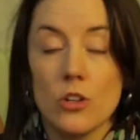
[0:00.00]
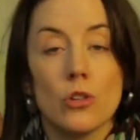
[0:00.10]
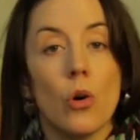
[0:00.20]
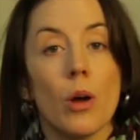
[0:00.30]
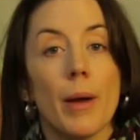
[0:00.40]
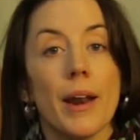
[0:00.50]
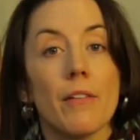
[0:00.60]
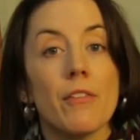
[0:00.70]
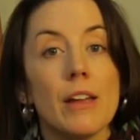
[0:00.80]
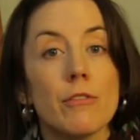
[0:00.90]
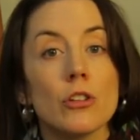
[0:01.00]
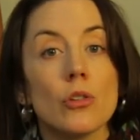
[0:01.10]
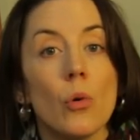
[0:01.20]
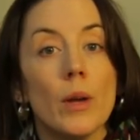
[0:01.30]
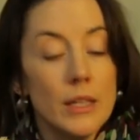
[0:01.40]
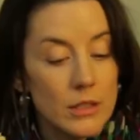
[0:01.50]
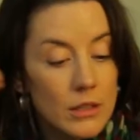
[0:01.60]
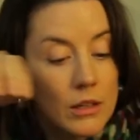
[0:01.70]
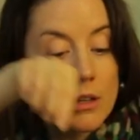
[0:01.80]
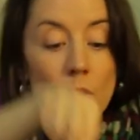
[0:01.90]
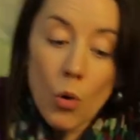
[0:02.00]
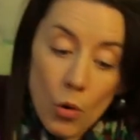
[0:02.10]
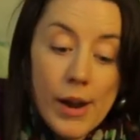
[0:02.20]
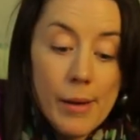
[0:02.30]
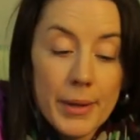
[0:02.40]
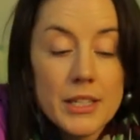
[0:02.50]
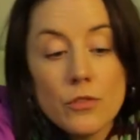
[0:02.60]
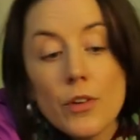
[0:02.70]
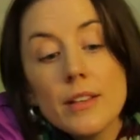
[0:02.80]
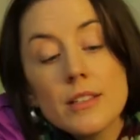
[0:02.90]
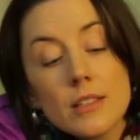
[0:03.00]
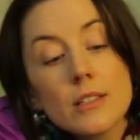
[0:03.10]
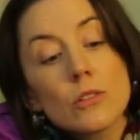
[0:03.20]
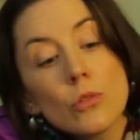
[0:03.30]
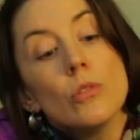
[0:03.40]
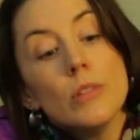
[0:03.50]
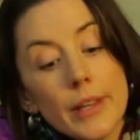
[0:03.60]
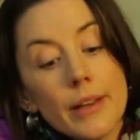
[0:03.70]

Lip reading: talk about our favourite toys. Or our best friends at school, yeah.